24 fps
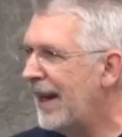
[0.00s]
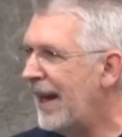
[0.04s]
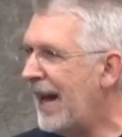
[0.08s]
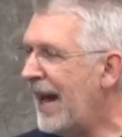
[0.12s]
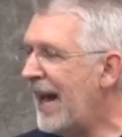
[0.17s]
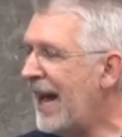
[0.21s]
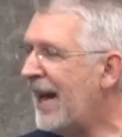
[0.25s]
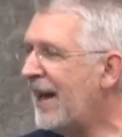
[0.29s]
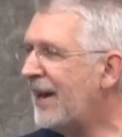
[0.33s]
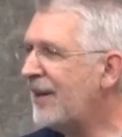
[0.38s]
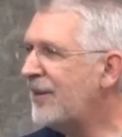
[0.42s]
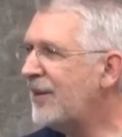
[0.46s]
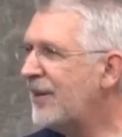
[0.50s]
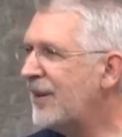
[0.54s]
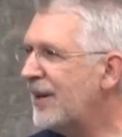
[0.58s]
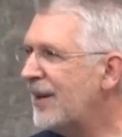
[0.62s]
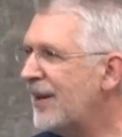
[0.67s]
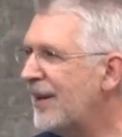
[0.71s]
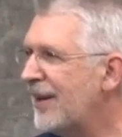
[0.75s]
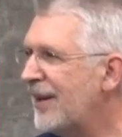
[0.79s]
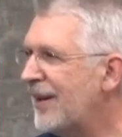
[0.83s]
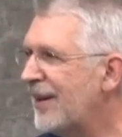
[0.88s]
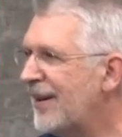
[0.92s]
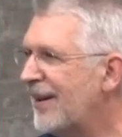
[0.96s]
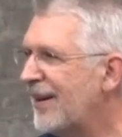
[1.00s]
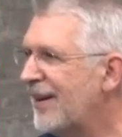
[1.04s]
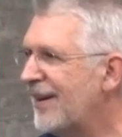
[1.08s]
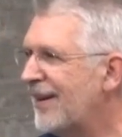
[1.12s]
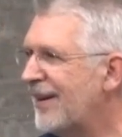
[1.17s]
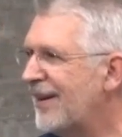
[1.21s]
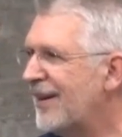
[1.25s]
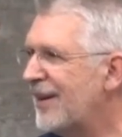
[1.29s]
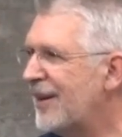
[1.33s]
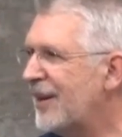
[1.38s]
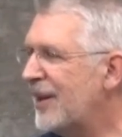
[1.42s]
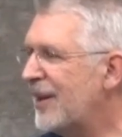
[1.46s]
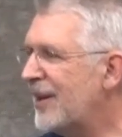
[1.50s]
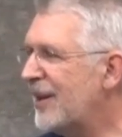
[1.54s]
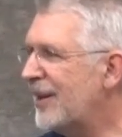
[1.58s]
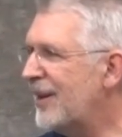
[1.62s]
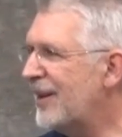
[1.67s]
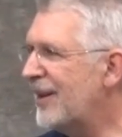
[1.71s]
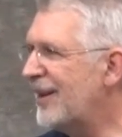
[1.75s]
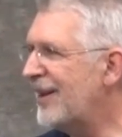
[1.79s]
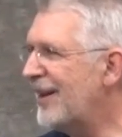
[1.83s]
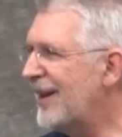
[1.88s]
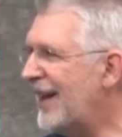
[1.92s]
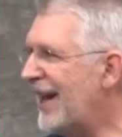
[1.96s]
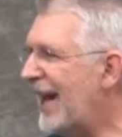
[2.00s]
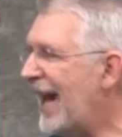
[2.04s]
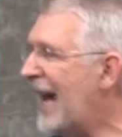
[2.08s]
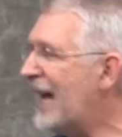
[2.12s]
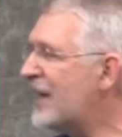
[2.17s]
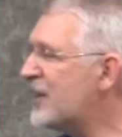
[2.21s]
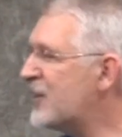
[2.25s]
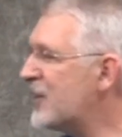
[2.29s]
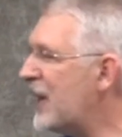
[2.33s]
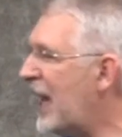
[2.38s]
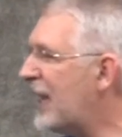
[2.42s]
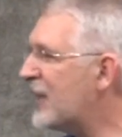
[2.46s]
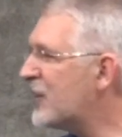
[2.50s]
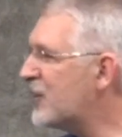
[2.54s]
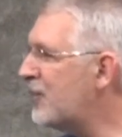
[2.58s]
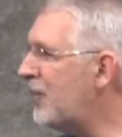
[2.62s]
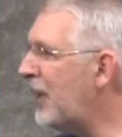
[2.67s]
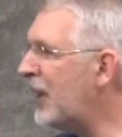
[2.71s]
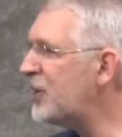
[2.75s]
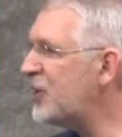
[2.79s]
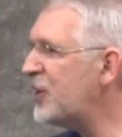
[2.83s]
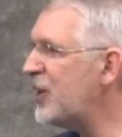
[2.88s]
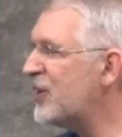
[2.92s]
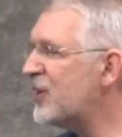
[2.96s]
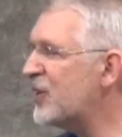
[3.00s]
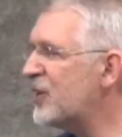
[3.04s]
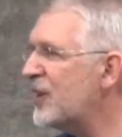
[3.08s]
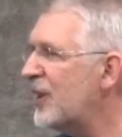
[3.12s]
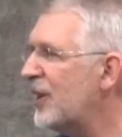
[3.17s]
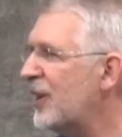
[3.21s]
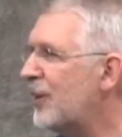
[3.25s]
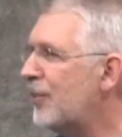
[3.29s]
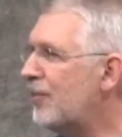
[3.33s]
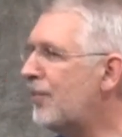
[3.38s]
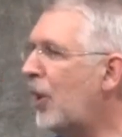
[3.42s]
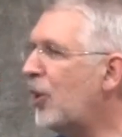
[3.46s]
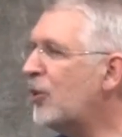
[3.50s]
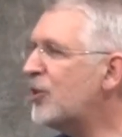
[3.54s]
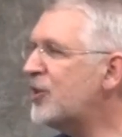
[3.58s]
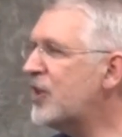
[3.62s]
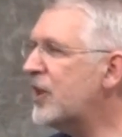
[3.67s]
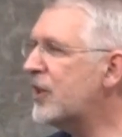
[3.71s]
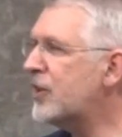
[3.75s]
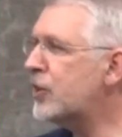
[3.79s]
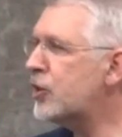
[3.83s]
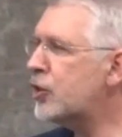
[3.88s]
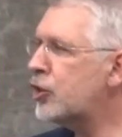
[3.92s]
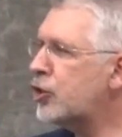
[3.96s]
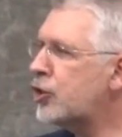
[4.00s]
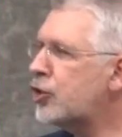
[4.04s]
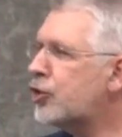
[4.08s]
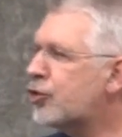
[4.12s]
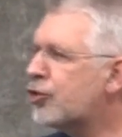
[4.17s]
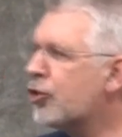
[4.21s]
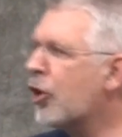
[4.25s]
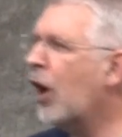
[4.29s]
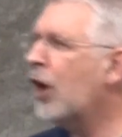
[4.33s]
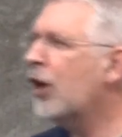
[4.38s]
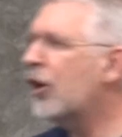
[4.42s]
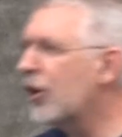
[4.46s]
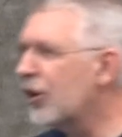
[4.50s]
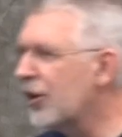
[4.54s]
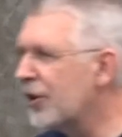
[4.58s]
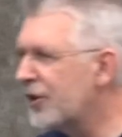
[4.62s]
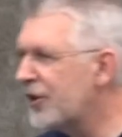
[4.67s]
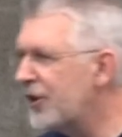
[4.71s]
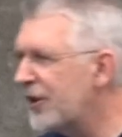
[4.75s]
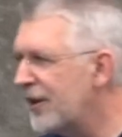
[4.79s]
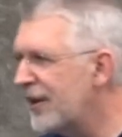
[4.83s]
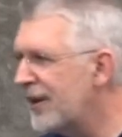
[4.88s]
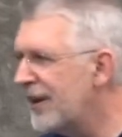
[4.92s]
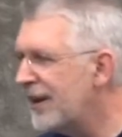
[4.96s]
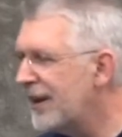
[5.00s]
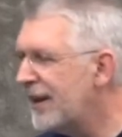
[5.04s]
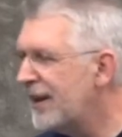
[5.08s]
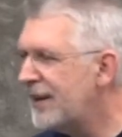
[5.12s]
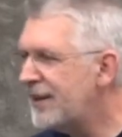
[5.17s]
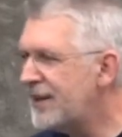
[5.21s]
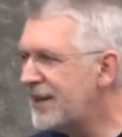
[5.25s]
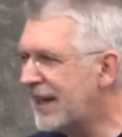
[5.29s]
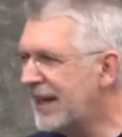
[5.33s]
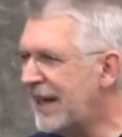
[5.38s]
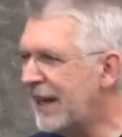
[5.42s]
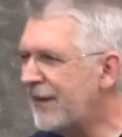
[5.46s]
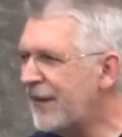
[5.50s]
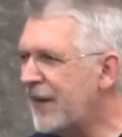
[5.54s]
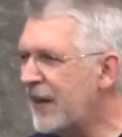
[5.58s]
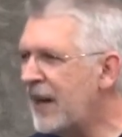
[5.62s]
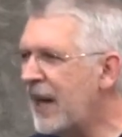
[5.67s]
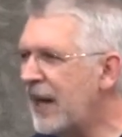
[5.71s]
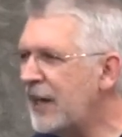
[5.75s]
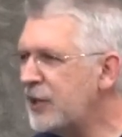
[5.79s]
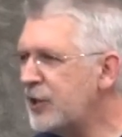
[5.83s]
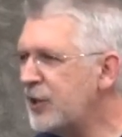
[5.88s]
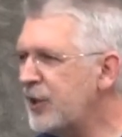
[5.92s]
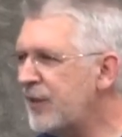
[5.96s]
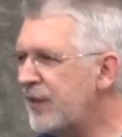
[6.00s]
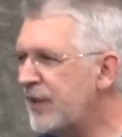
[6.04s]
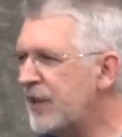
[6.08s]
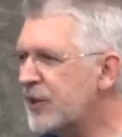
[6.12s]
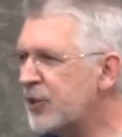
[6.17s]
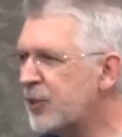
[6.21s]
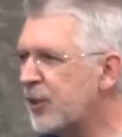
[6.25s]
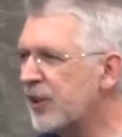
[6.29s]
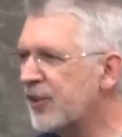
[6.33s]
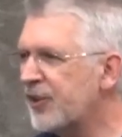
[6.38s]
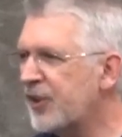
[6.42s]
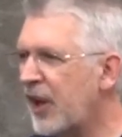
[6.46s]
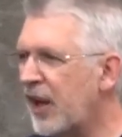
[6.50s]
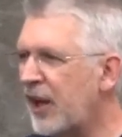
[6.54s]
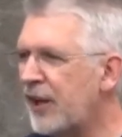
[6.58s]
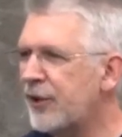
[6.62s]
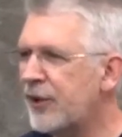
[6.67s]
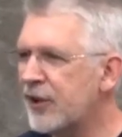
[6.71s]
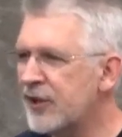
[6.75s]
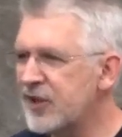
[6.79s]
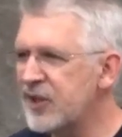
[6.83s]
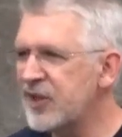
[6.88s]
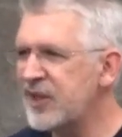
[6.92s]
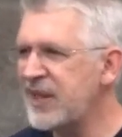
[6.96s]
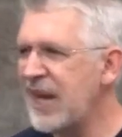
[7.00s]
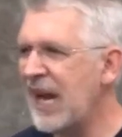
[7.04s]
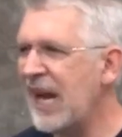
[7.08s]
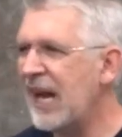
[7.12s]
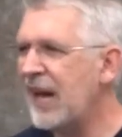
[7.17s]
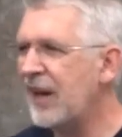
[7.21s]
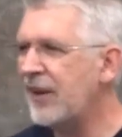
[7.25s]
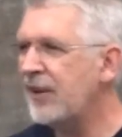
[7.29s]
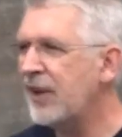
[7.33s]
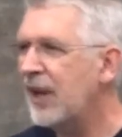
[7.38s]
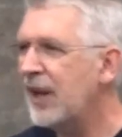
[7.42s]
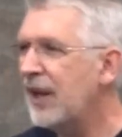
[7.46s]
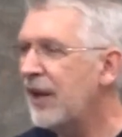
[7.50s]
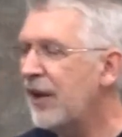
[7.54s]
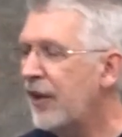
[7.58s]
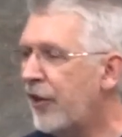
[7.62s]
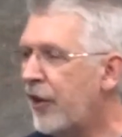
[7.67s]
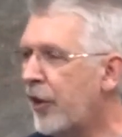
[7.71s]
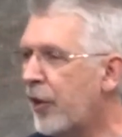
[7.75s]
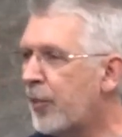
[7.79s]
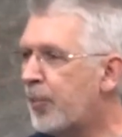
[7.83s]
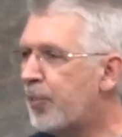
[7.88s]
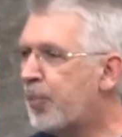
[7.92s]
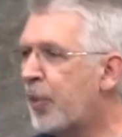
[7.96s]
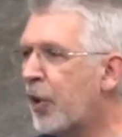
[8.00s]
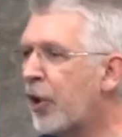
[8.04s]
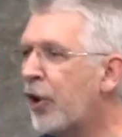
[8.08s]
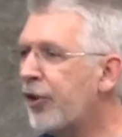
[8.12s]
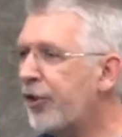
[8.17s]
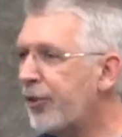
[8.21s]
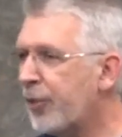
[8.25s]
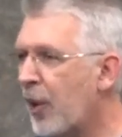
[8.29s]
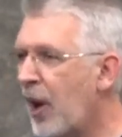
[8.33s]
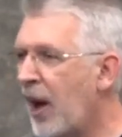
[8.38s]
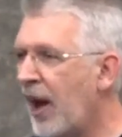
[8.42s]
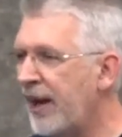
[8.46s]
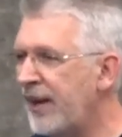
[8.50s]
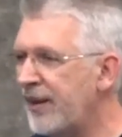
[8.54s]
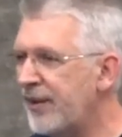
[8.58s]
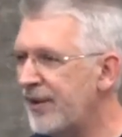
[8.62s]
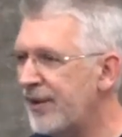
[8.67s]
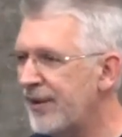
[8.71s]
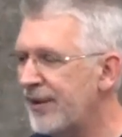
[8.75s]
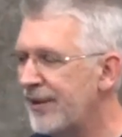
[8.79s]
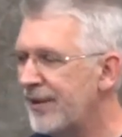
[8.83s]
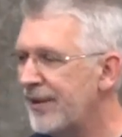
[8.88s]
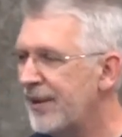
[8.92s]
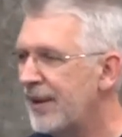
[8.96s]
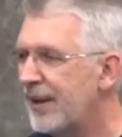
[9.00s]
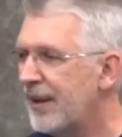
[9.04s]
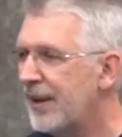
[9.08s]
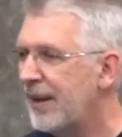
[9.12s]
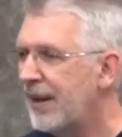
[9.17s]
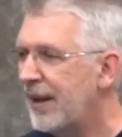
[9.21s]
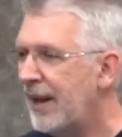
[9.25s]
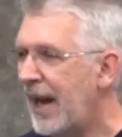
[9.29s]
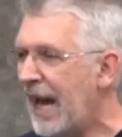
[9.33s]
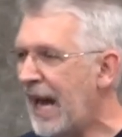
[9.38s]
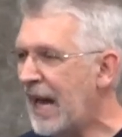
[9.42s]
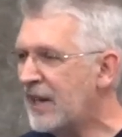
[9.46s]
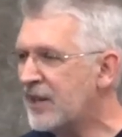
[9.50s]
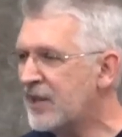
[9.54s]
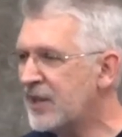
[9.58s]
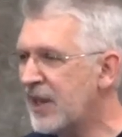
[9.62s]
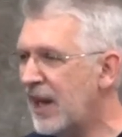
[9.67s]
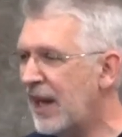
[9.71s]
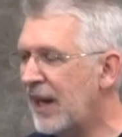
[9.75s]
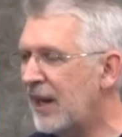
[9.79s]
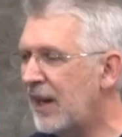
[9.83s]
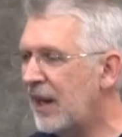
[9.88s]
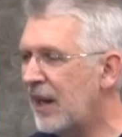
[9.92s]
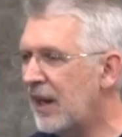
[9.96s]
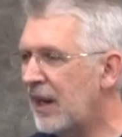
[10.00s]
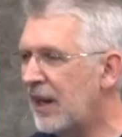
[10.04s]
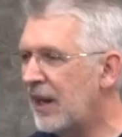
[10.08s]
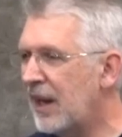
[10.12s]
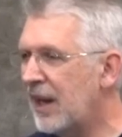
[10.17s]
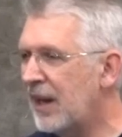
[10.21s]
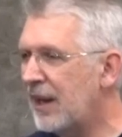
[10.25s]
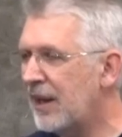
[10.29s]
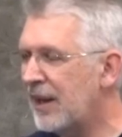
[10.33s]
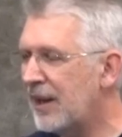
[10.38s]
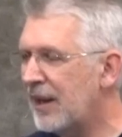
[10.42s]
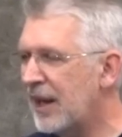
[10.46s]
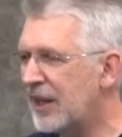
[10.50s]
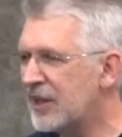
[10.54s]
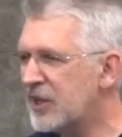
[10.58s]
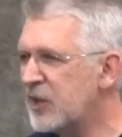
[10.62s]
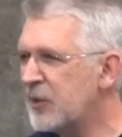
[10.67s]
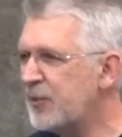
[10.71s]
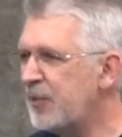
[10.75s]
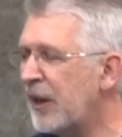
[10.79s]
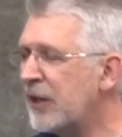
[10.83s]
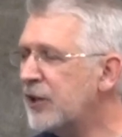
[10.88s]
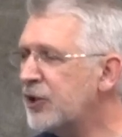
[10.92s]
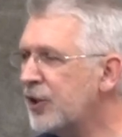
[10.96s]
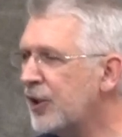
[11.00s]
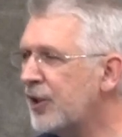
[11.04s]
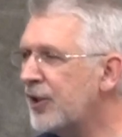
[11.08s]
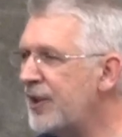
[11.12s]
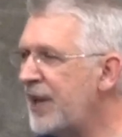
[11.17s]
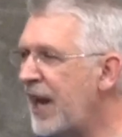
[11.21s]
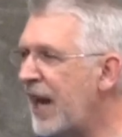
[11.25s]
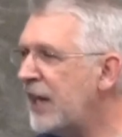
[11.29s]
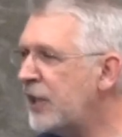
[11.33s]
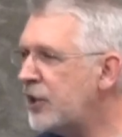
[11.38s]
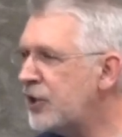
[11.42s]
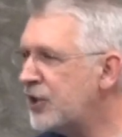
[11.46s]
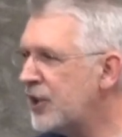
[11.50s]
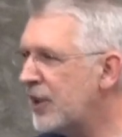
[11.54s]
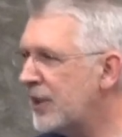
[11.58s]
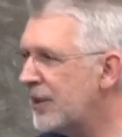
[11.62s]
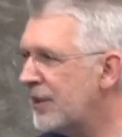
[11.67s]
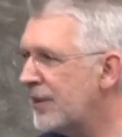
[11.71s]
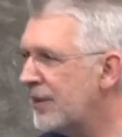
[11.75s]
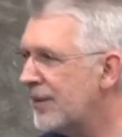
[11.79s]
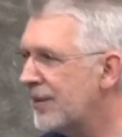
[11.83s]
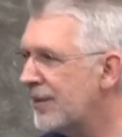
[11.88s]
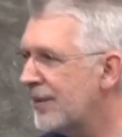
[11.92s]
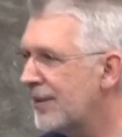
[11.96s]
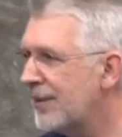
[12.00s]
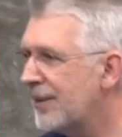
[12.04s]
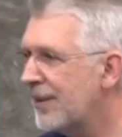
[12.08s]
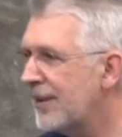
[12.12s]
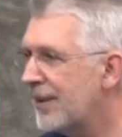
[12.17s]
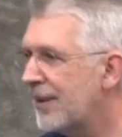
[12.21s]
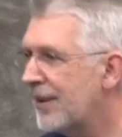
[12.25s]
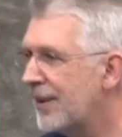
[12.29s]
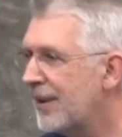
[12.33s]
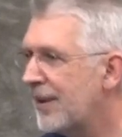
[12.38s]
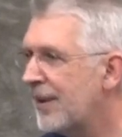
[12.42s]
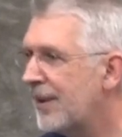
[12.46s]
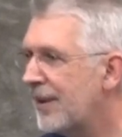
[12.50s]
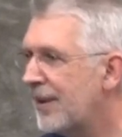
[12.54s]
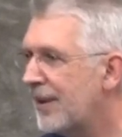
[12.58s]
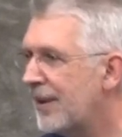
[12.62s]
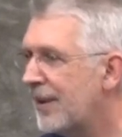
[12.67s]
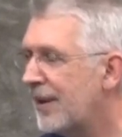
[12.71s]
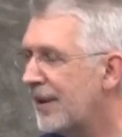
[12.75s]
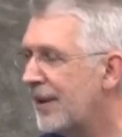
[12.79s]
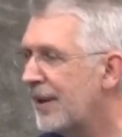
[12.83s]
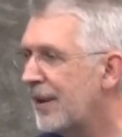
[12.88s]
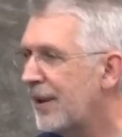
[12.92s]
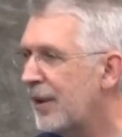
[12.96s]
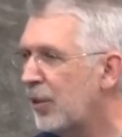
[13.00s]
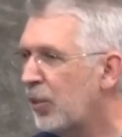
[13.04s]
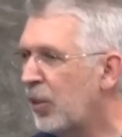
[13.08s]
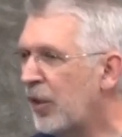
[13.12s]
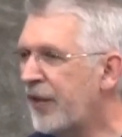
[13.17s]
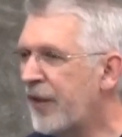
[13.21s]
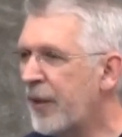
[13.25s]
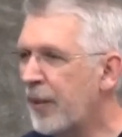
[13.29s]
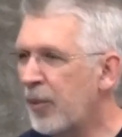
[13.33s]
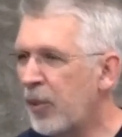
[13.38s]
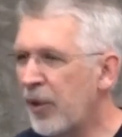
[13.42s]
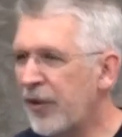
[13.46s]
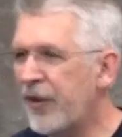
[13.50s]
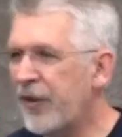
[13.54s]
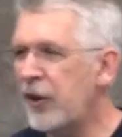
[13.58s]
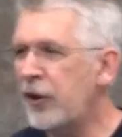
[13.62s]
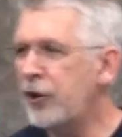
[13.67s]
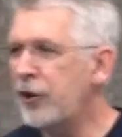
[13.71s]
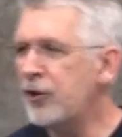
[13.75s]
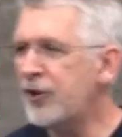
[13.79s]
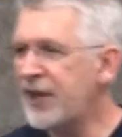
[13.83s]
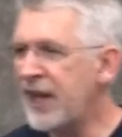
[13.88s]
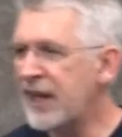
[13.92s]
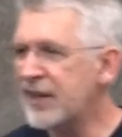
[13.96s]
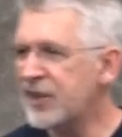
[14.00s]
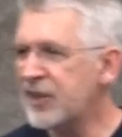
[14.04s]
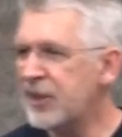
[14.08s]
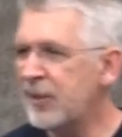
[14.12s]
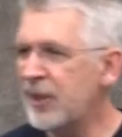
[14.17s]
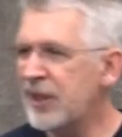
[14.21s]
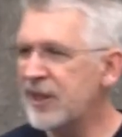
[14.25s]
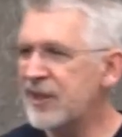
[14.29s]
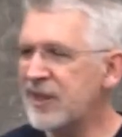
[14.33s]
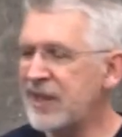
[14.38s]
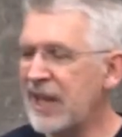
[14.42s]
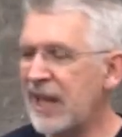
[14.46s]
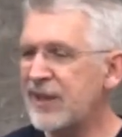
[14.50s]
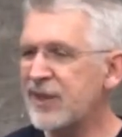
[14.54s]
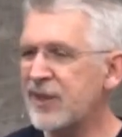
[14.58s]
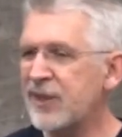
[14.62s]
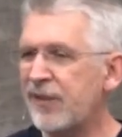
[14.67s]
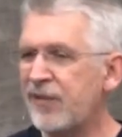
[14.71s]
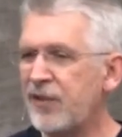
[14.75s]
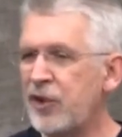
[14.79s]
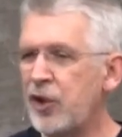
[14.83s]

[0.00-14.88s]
and as, as much as Moses struggled to get the nation of Israel to understand their birthright, as a, a, a special nation. What the, what the New Testament says of